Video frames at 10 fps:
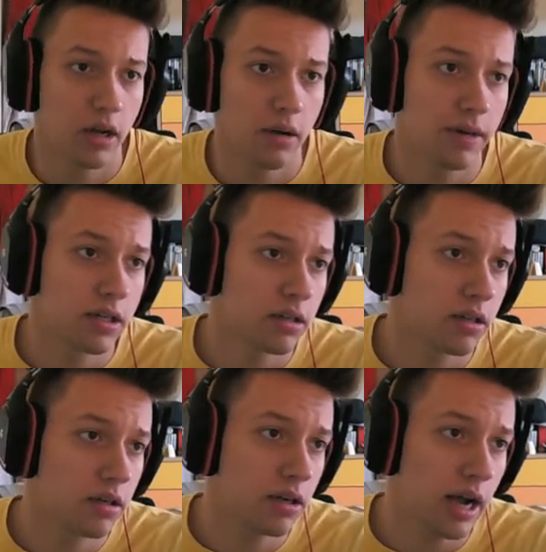But
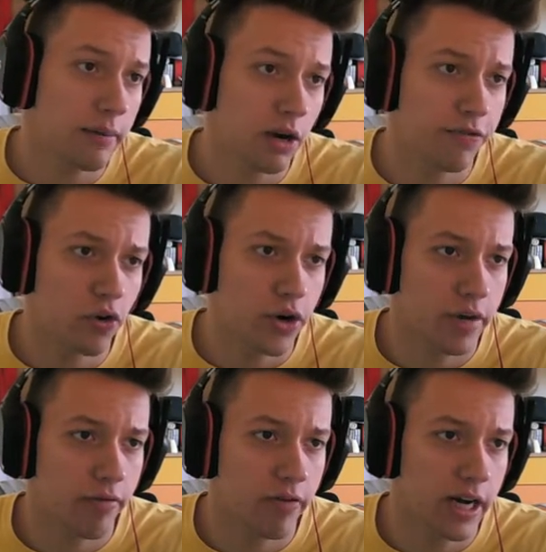I'm now
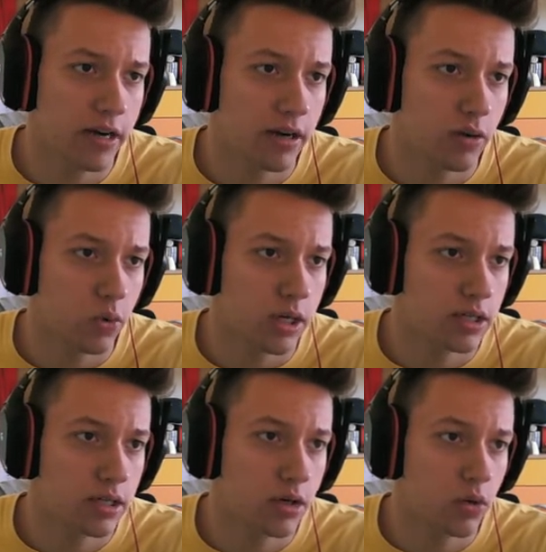4-3 in that one.
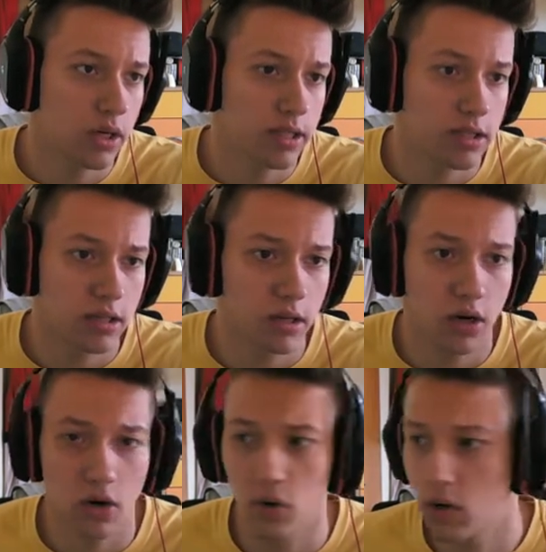So let's
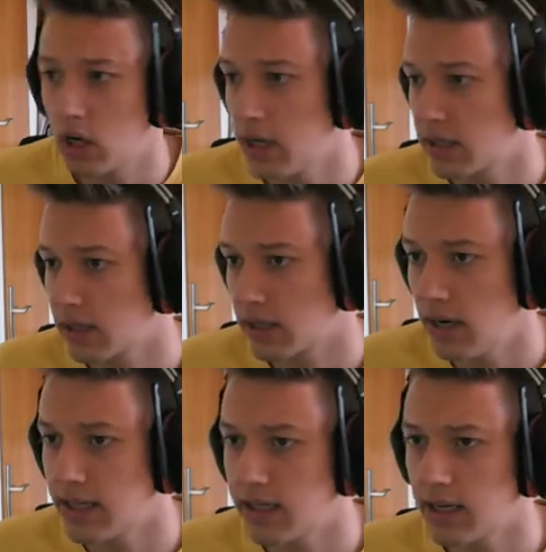go. Let's
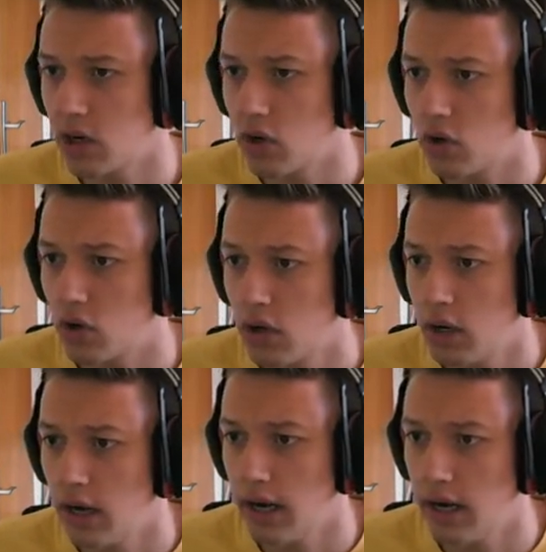go.
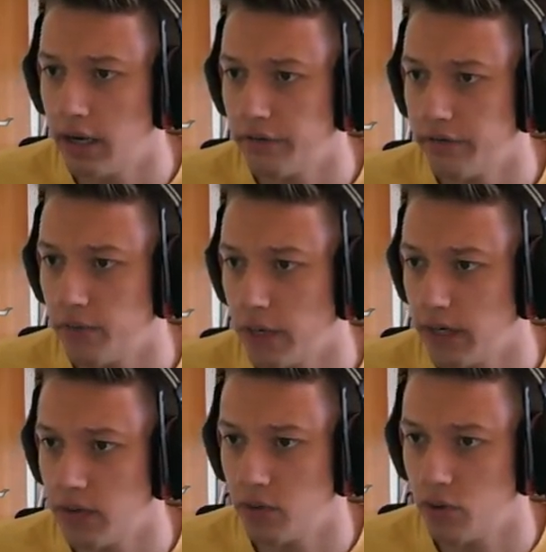And if we
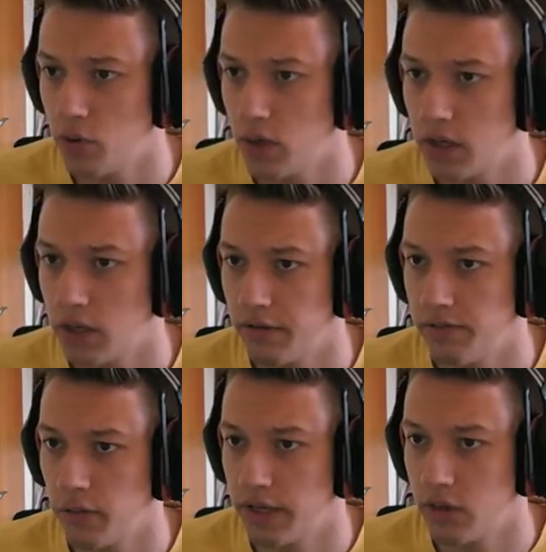do what?
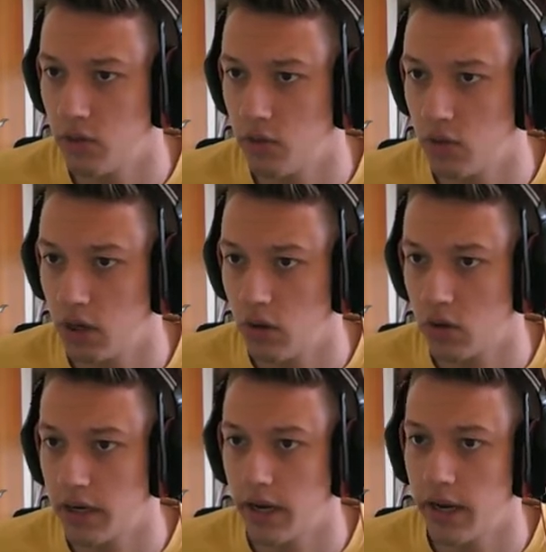If we do
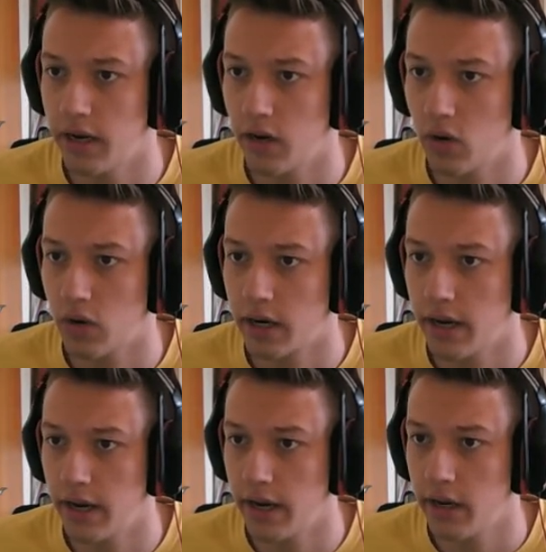okay.
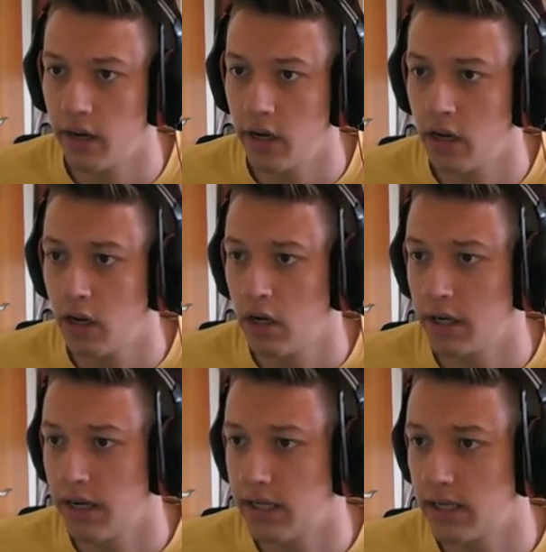
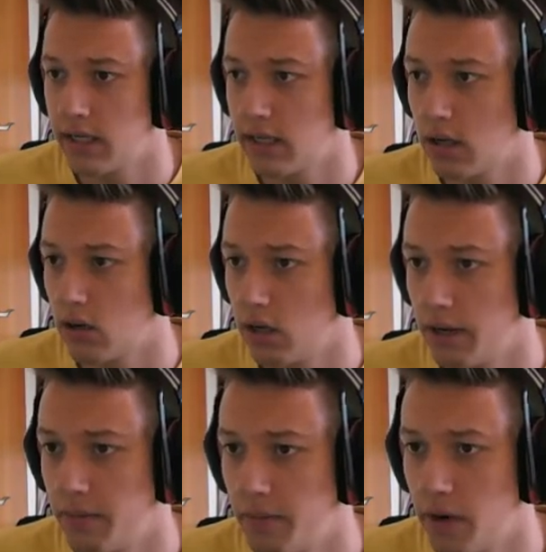Yes, totally
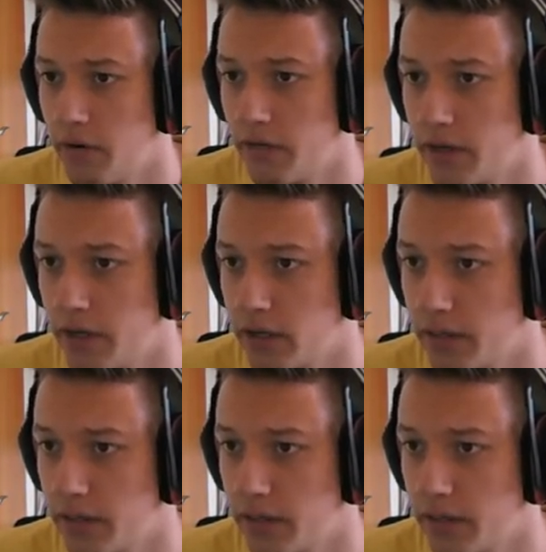prepared for this.